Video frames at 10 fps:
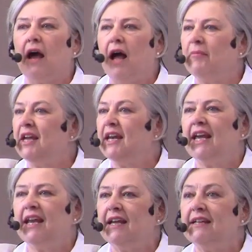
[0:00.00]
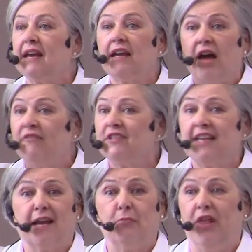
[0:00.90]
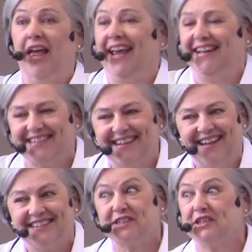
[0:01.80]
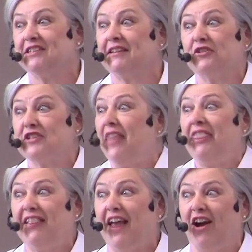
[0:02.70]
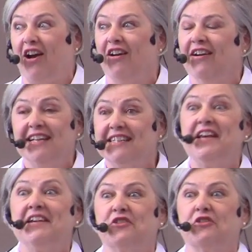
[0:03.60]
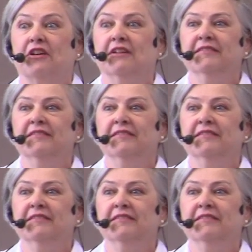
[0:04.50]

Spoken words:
I mean, it is a godforsaken place. It's just, there's nothing there. It's desert.